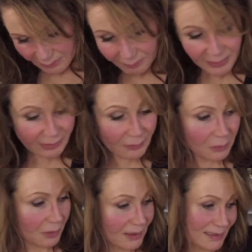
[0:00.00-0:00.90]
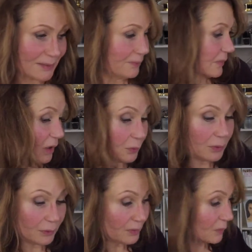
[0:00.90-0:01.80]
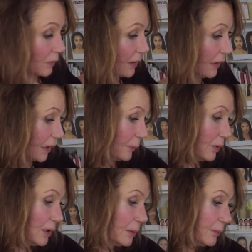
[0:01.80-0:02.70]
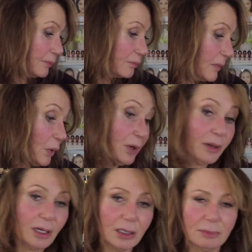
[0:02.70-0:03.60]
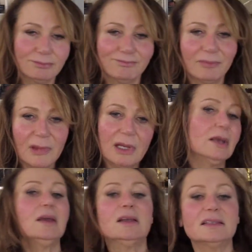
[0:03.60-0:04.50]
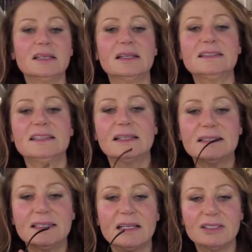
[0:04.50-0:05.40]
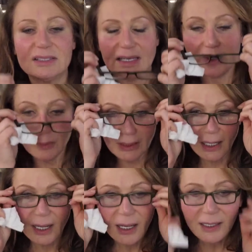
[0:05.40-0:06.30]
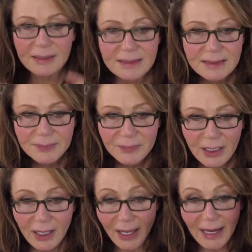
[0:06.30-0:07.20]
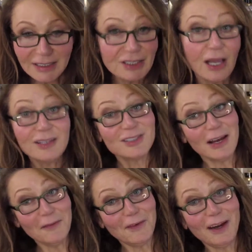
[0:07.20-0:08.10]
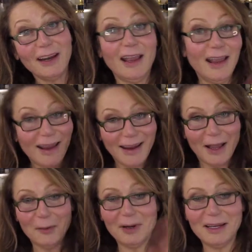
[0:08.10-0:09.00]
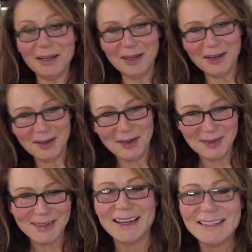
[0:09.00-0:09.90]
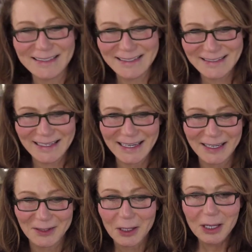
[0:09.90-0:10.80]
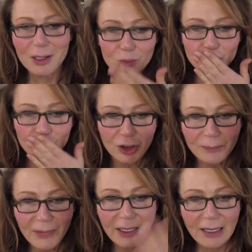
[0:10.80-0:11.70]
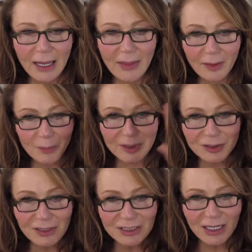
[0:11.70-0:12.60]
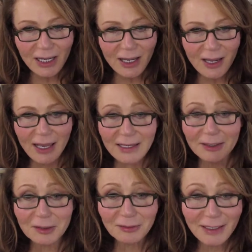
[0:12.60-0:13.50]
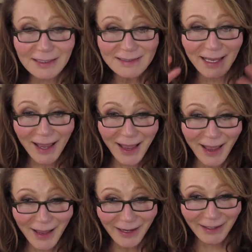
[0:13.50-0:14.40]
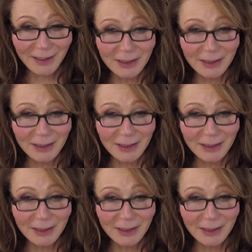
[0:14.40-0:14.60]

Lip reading: But of course, who knows where the heck I put them? Okay, there. So let's see. I'll just say quick highs. Hey, Jeffrey, hey, how are you? Nice to see you. Mwah. And then Patricia and Chris, hi.